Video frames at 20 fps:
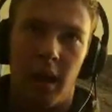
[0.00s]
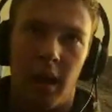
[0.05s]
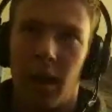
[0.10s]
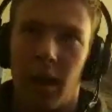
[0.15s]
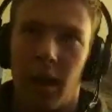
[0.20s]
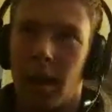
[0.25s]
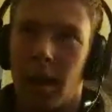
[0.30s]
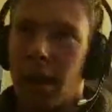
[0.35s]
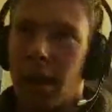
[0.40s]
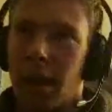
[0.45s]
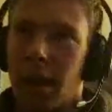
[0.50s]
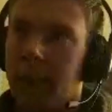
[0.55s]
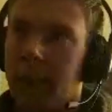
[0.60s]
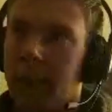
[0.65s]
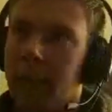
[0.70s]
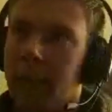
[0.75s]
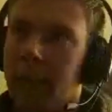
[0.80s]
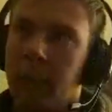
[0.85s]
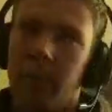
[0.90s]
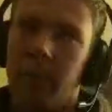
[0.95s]
I
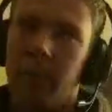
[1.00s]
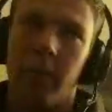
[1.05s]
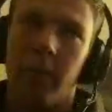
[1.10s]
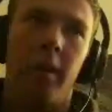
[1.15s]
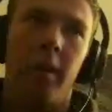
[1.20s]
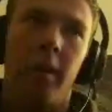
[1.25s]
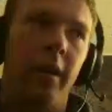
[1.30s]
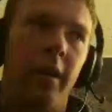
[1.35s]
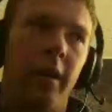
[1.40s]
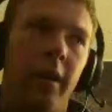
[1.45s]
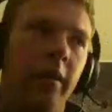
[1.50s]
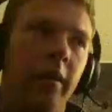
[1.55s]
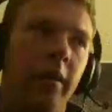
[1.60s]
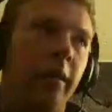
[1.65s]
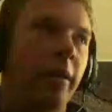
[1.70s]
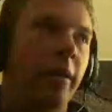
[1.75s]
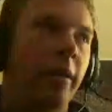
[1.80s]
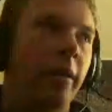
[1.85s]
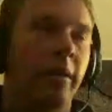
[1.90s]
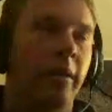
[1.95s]
do
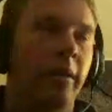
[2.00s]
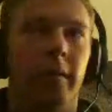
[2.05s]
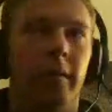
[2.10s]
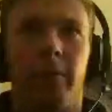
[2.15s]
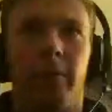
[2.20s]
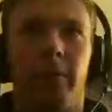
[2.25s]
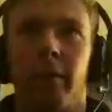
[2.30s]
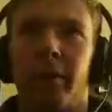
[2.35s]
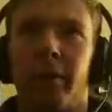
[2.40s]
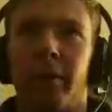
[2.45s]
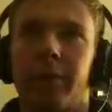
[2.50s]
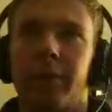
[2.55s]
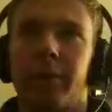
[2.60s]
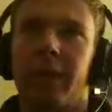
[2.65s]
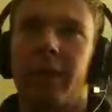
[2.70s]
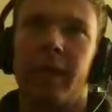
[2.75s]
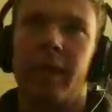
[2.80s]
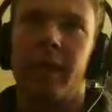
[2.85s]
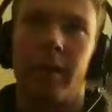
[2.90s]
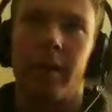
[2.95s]
either for
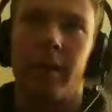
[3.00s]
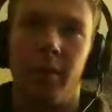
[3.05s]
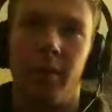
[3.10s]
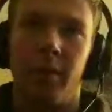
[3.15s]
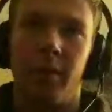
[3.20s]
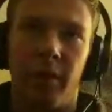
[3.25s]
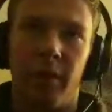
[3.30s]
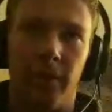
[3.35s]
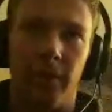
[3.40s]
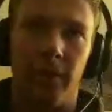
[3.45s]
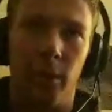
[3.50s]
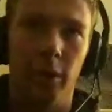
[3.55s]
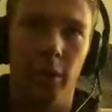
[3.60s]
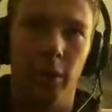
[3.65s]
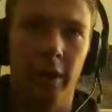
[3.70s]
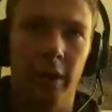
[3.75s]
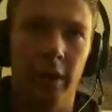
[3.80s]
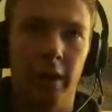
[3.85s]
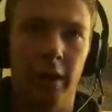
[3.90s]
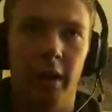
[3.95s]
most races it'll be
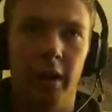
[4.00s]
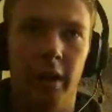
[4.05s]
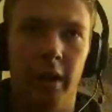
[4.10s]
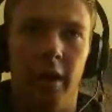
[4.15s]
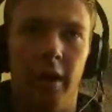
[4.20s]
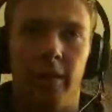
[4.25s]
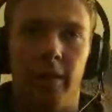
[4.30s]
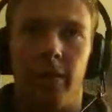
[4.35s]
4.